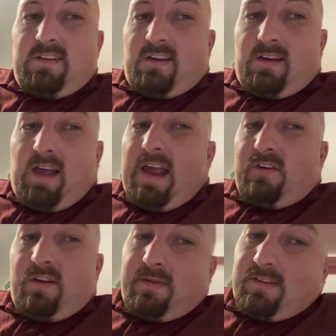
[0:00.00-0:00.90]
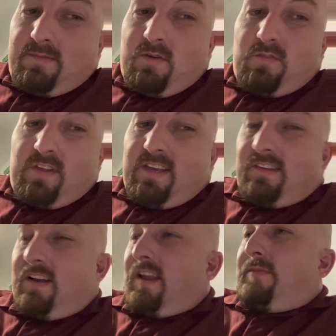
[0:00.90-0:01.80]
Uh, I've already picked up Jose
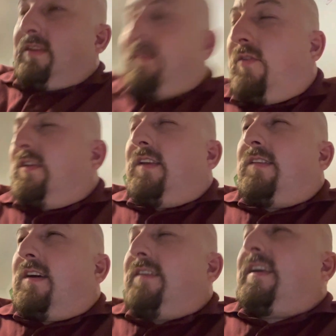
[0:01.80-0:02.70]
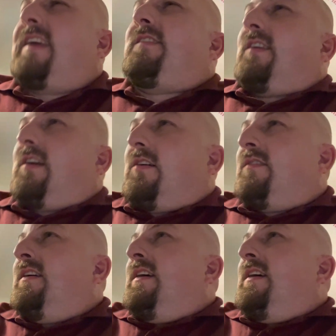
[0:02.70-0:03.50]
Quintana. I picked up Jose Quintana days ago